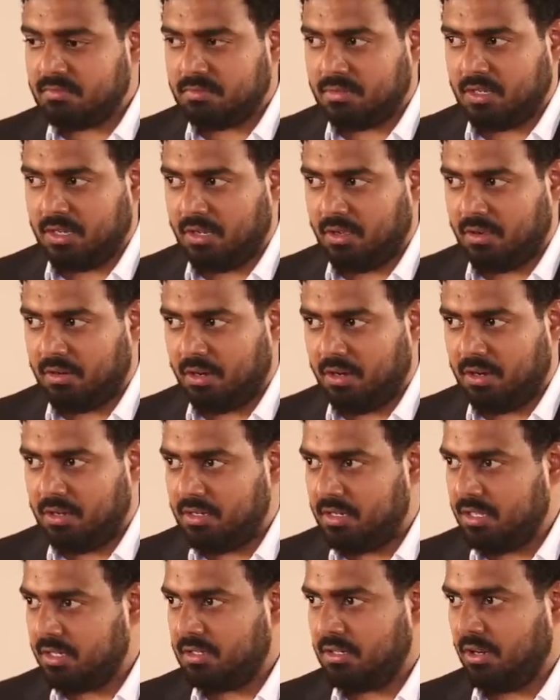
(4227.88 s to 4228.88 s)
you know,
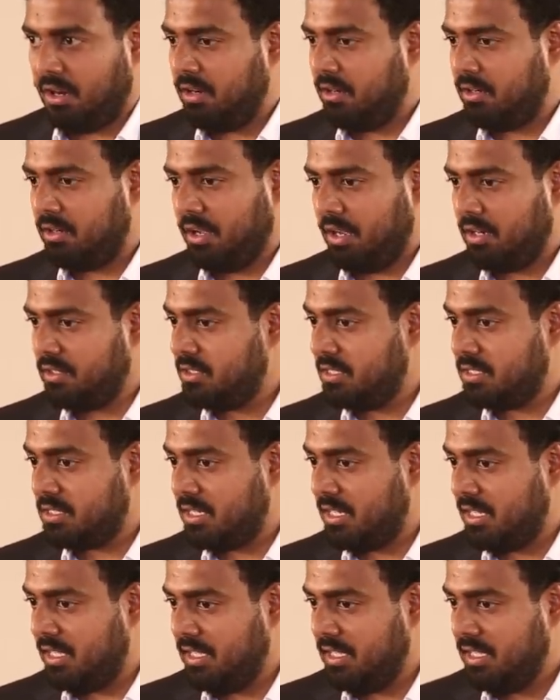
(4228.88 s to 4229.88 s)
hurt the daughter
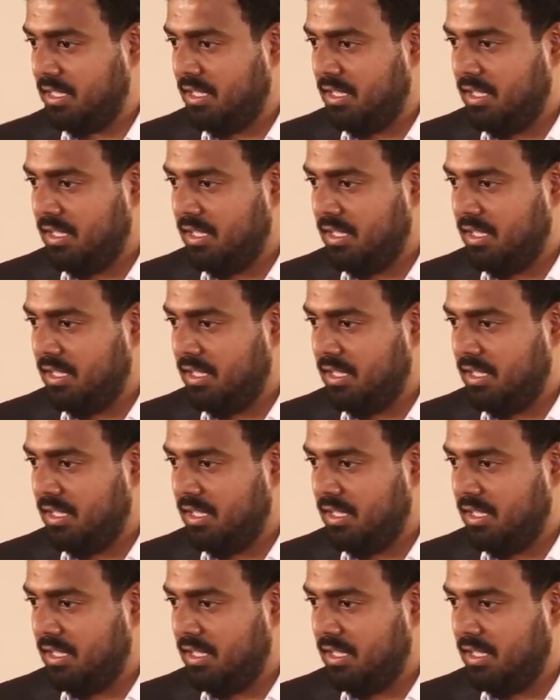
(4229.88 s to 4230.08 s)
consciously.